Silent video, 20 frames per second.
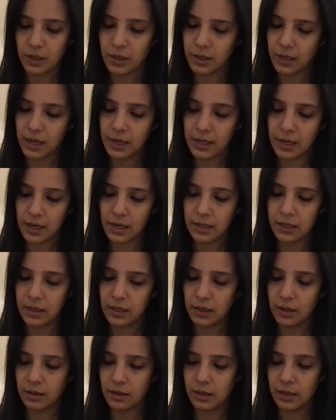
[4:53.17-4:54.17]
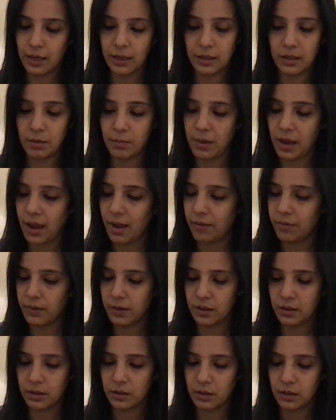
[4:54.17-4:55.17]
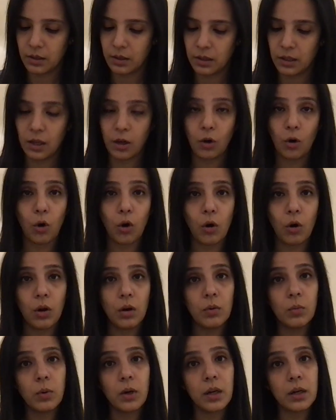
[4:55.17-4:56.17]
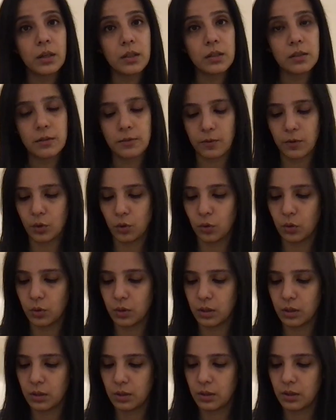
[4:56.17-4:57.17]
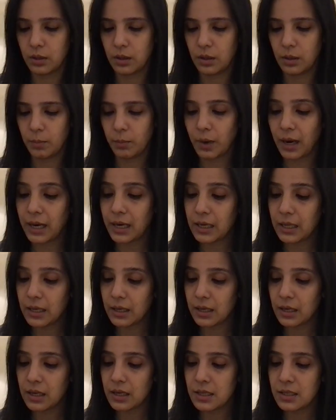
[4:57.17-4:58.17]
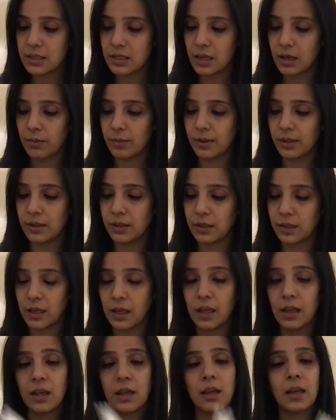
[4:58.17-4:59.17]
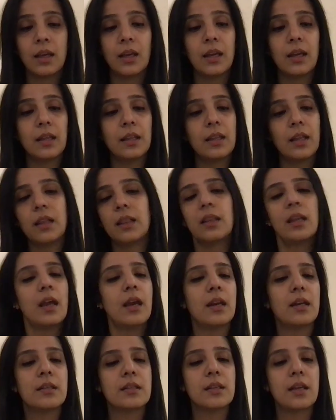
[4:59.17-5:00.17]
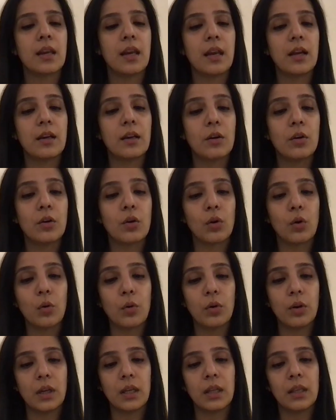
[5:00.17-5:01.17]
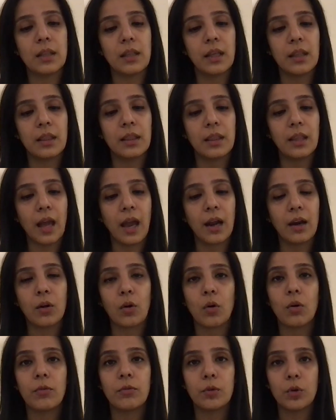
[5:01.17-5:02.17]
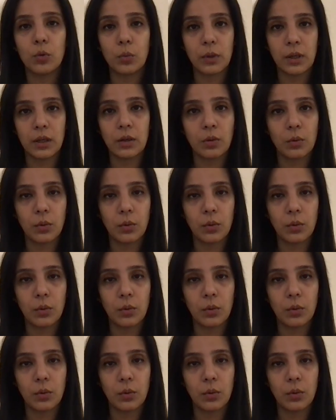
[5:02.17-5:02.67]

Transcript: Great idea, let them have it. They are all workers for good. By degrees, they will think that there is greater glory than that of doing